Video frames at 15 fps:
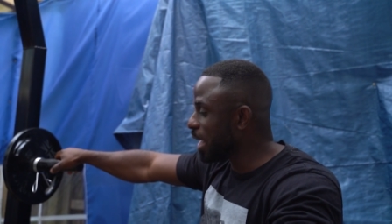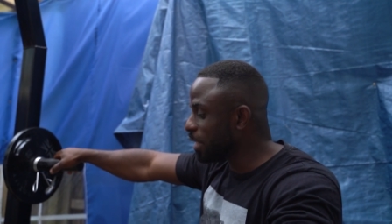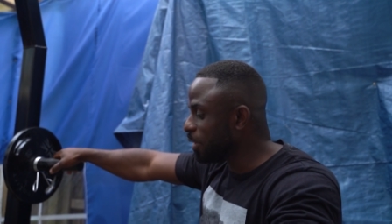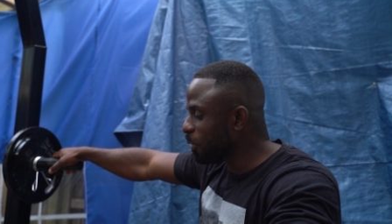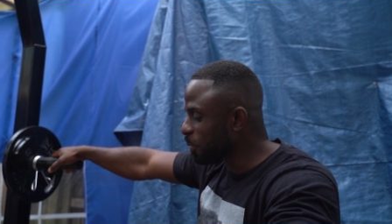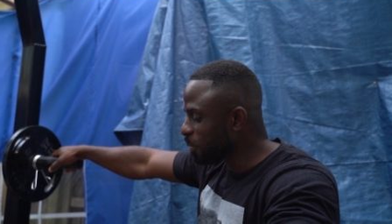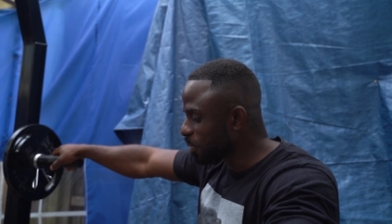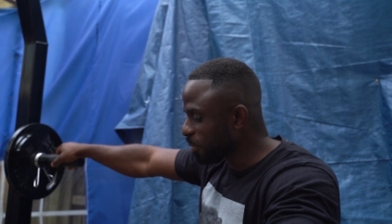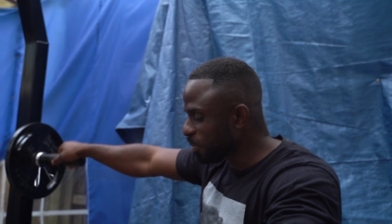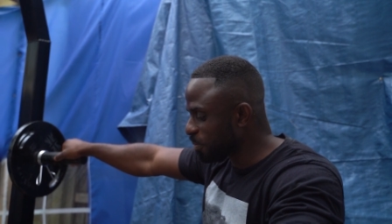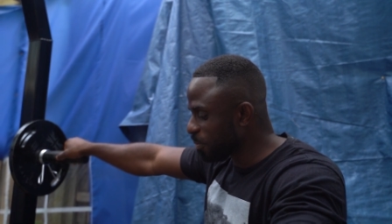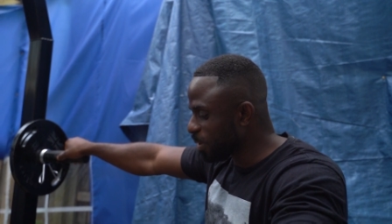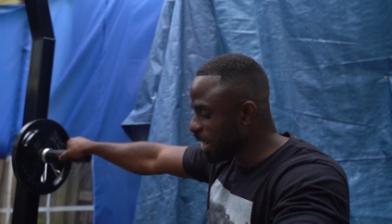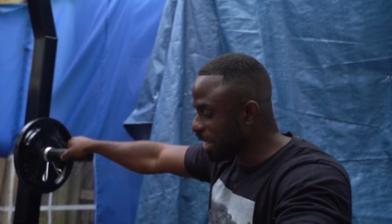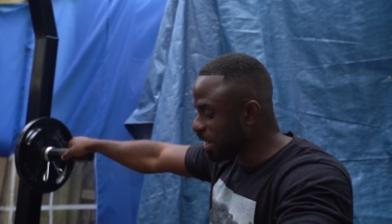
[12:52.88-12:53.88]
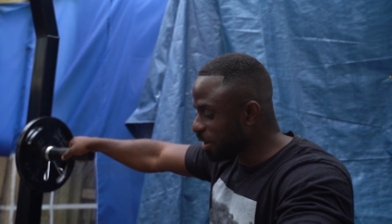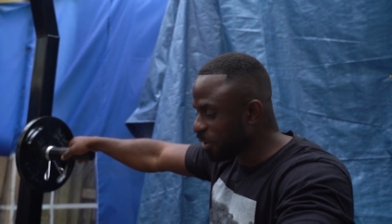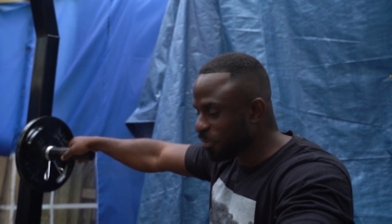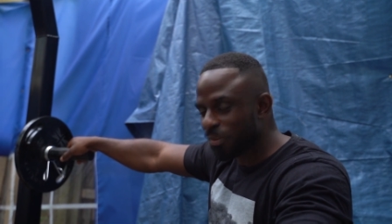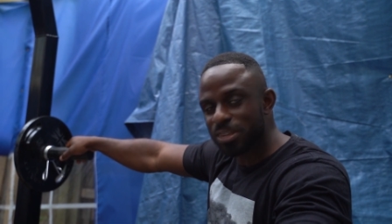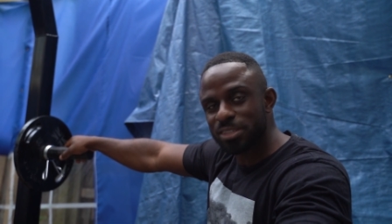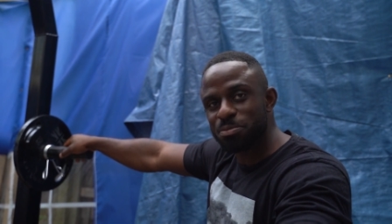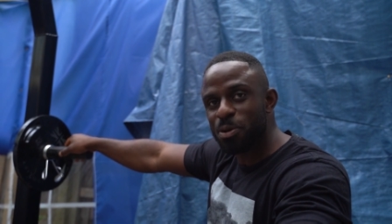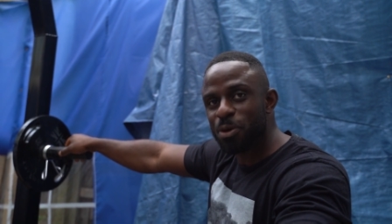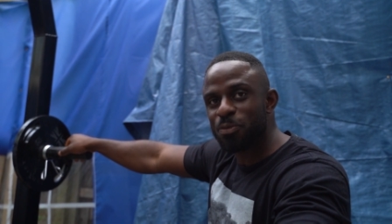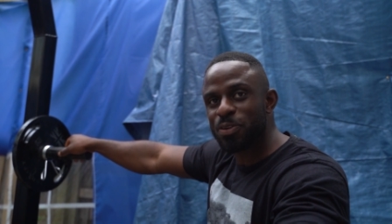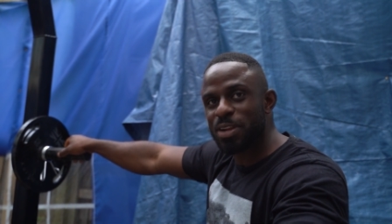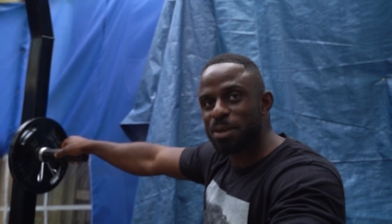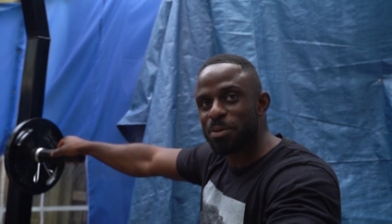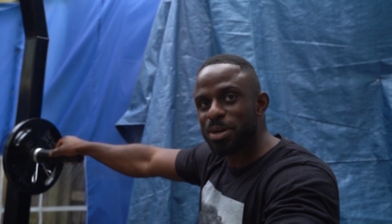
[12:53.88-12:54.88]
That I know, but I laugh because
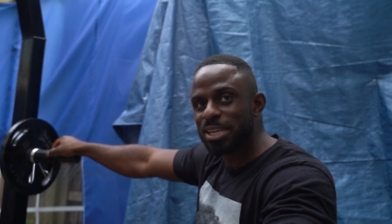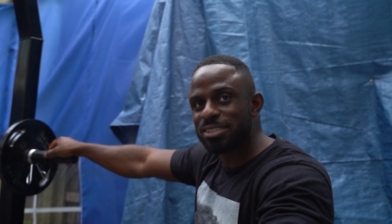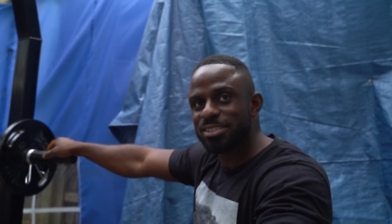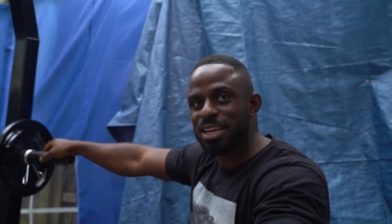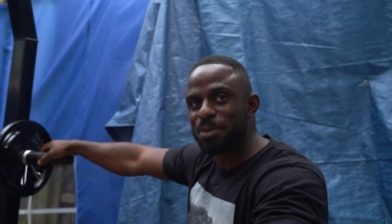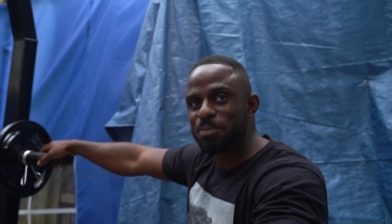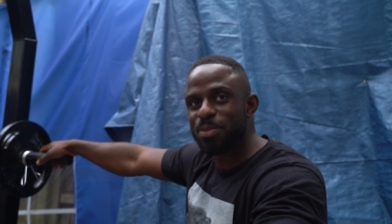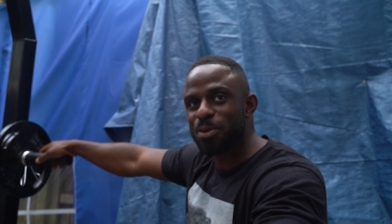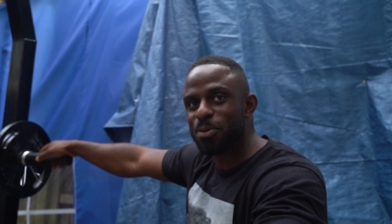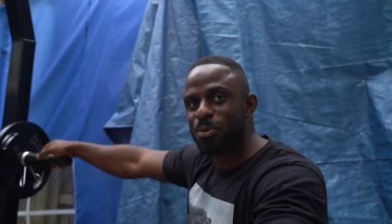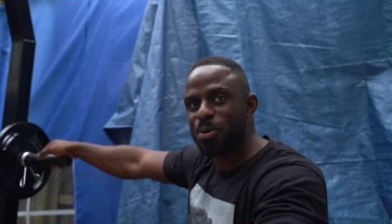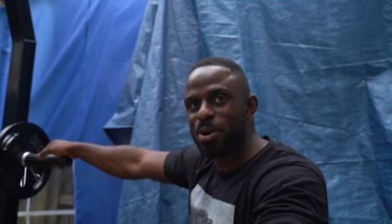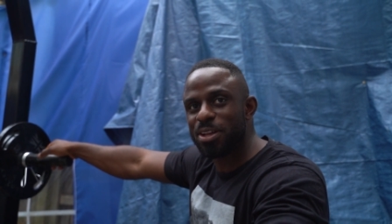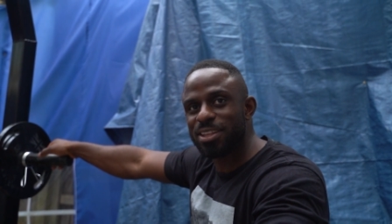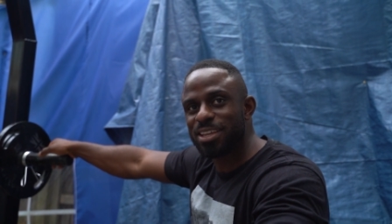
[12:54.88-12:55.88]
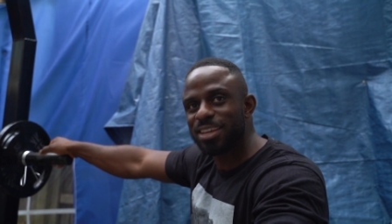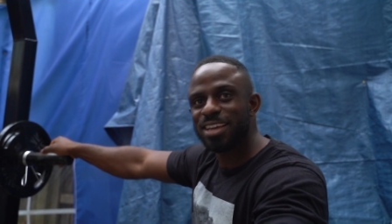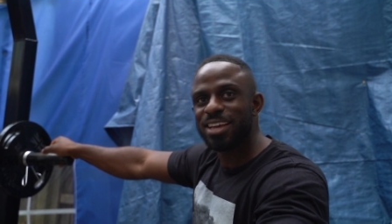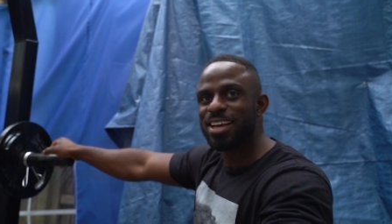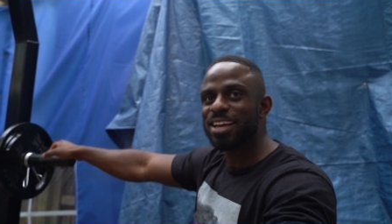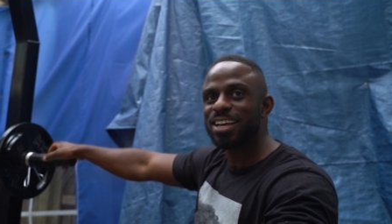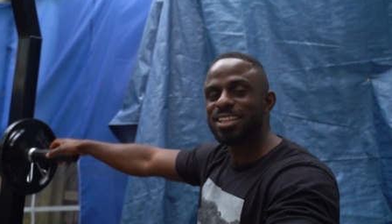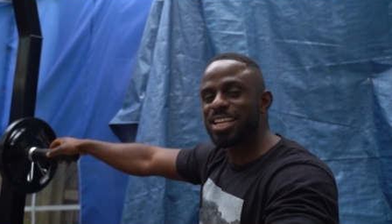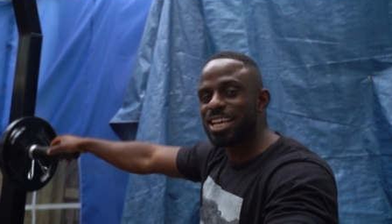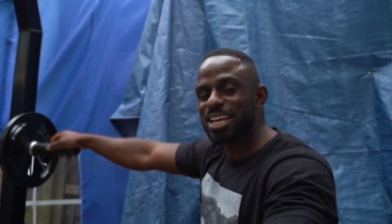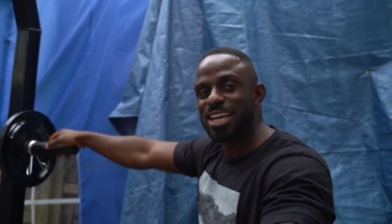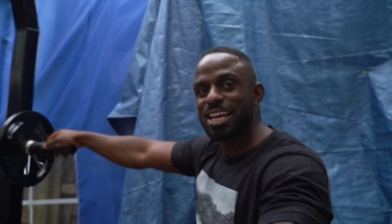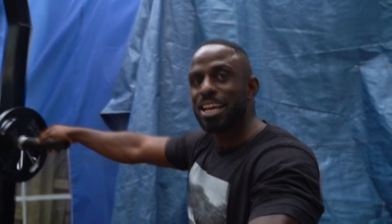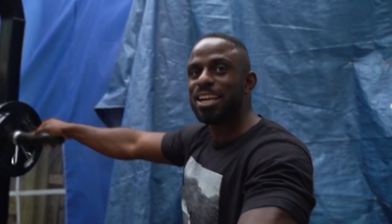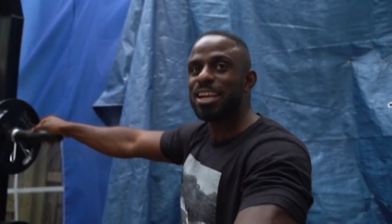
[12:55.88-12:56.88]
both of them are the same. They were yeah. they,
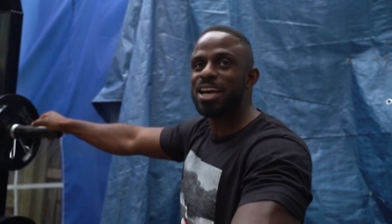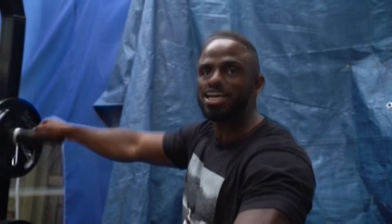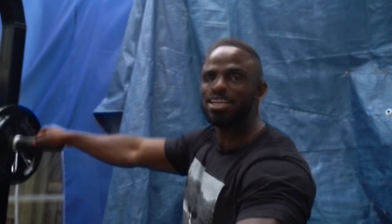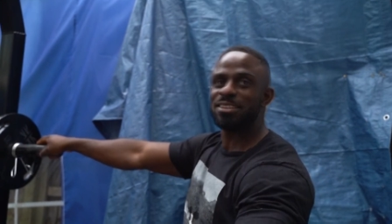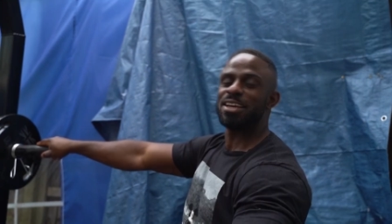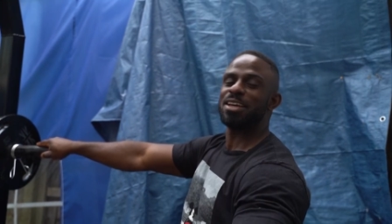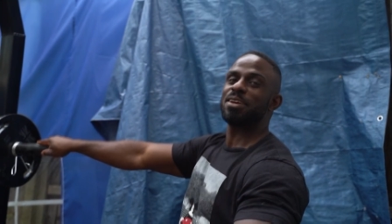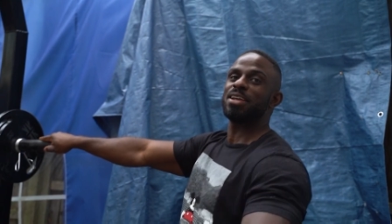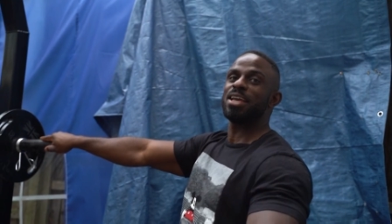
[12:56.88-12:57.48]
they're, like, designer.